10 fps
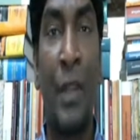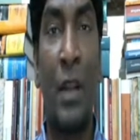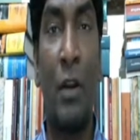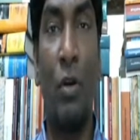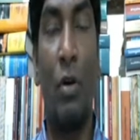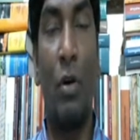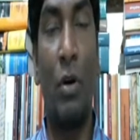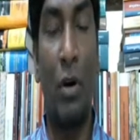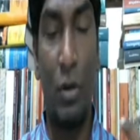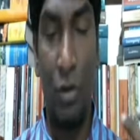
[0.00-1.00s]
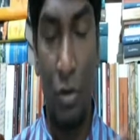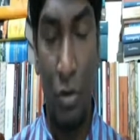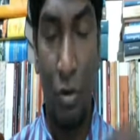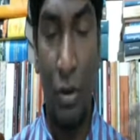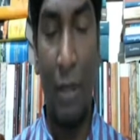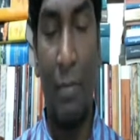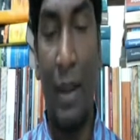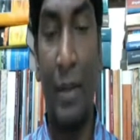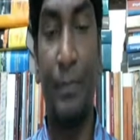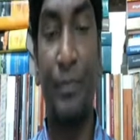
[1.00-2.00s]
dou L
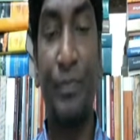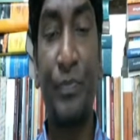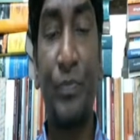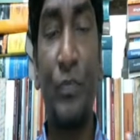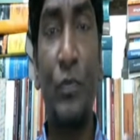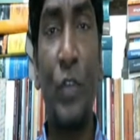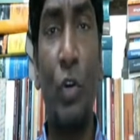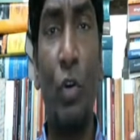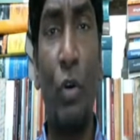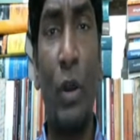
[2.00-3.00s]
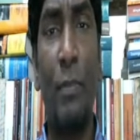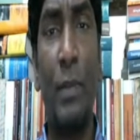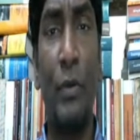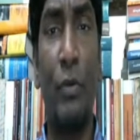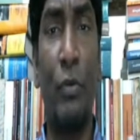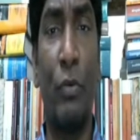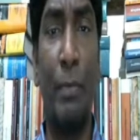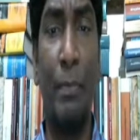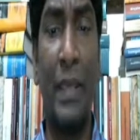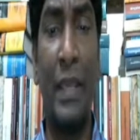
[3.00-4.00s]
by dou
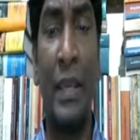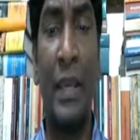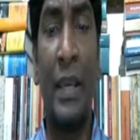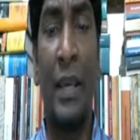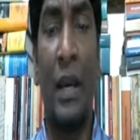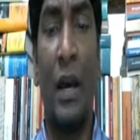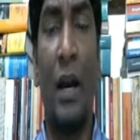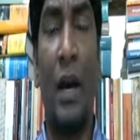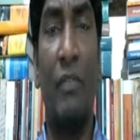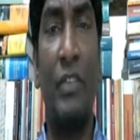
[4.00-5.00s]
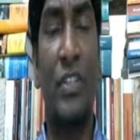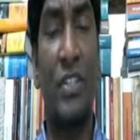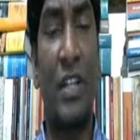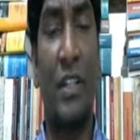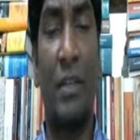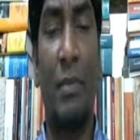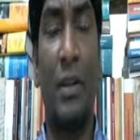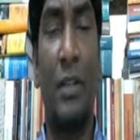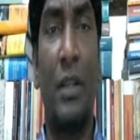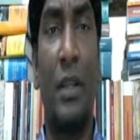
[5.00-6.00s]
WB, which is nothing but
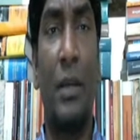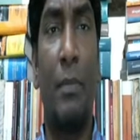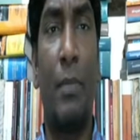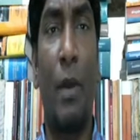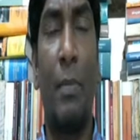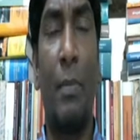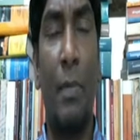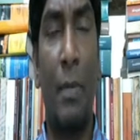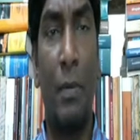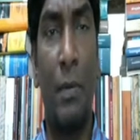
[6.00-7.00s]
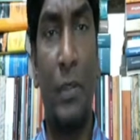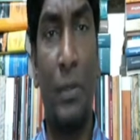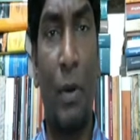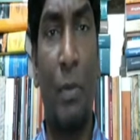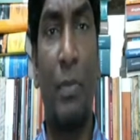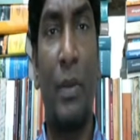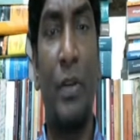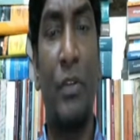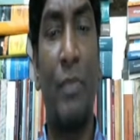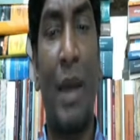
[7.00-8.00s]
the
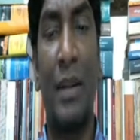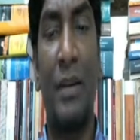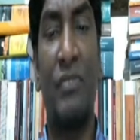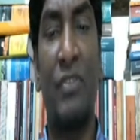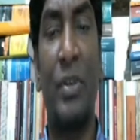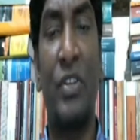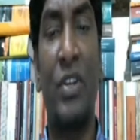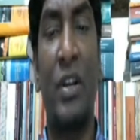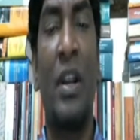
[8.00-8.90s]
probability of bad information,